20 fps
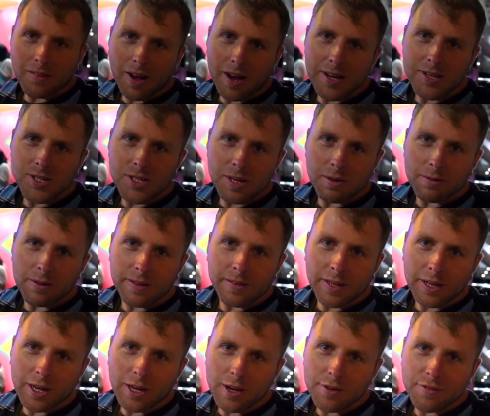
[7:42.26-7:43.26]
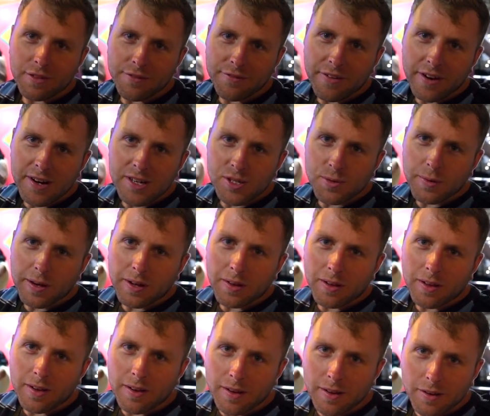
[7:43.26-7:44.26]
Right, so we're in the queue for the Ferris
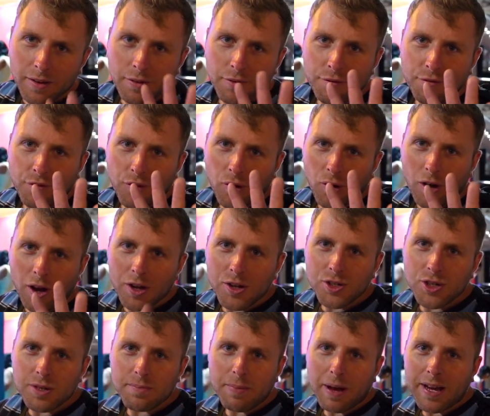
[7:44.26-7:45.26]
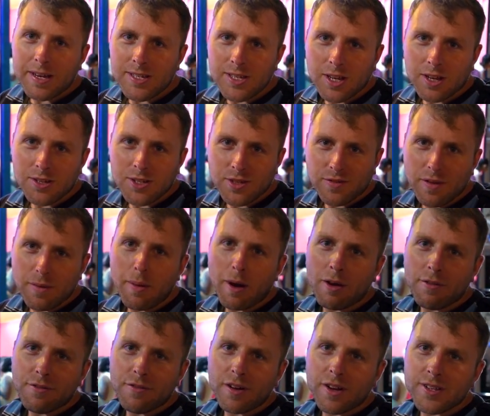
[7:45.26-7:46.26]
wheel. 400 pesos for both of